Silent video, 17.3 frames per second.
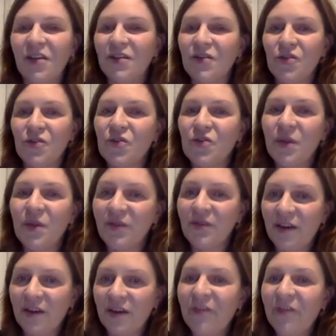it's usually
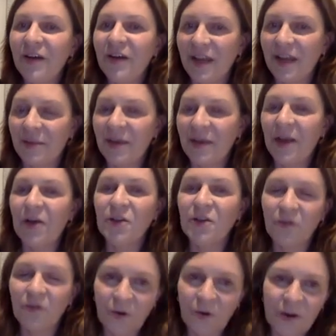very funny because
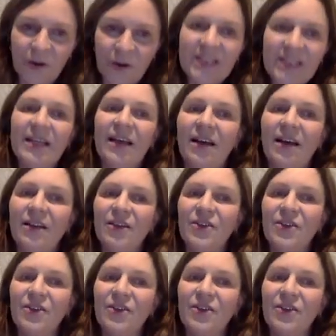of course uh,